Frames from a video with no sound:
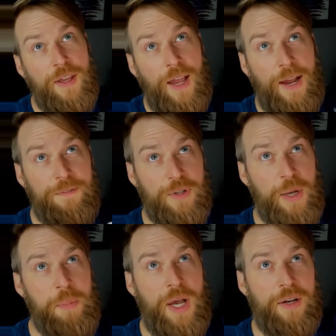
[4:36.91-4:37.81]
after I
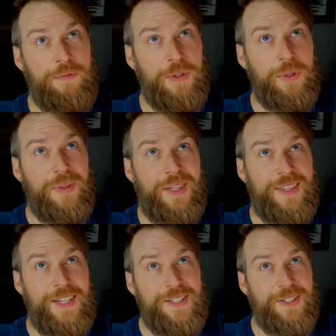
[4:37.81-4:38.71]
bought a few that
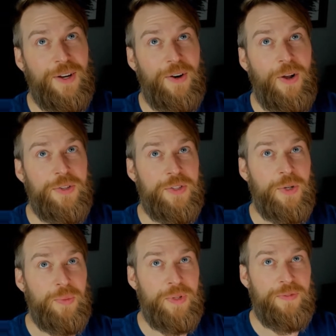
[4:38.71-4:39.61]
these are
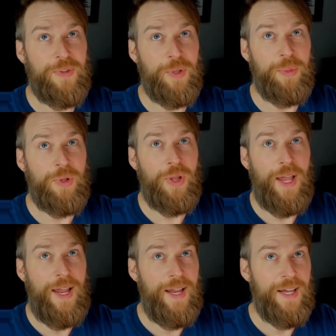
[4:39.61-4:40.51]
also refillable,
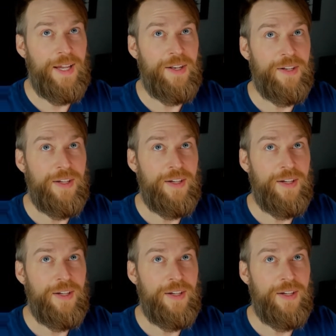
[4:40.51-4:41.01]
and